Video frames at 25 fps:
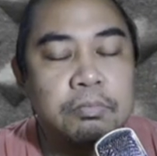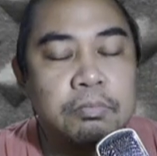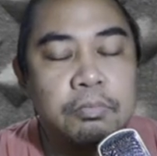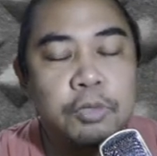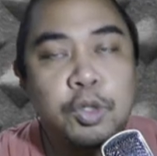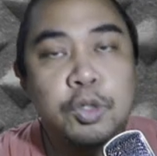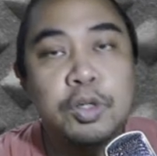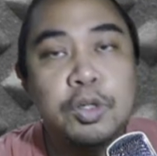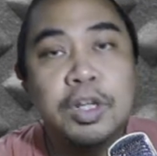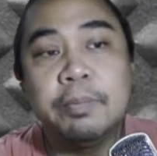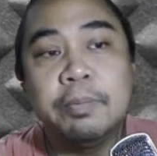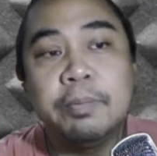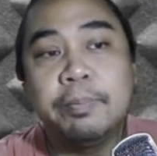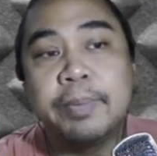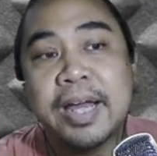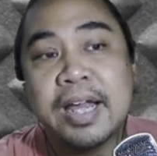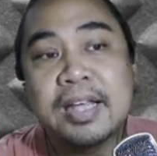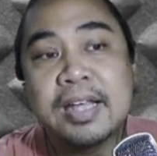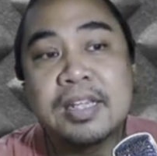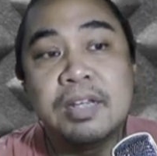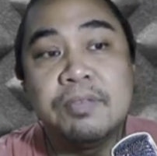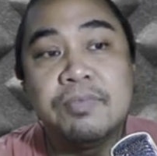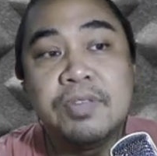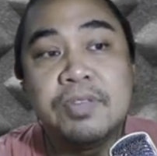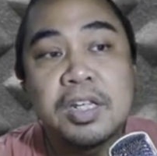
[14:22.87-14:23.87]
unique
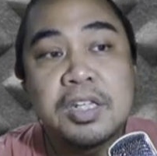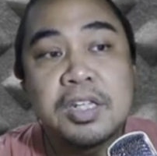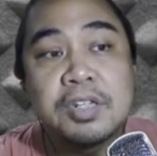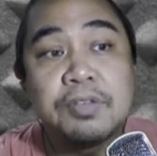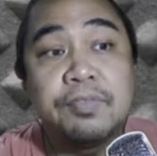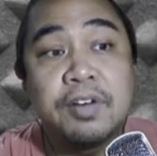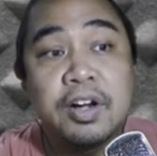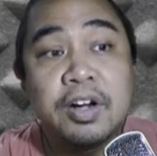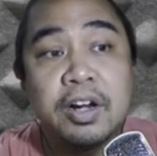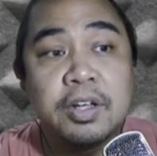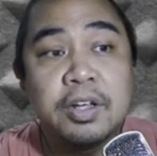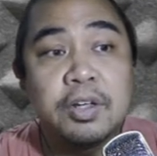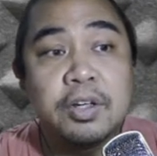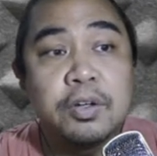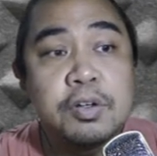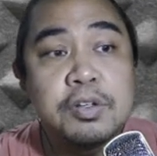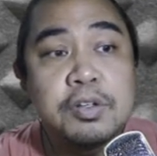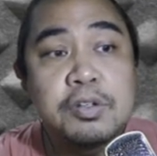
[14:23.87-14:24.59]
passives that's very good.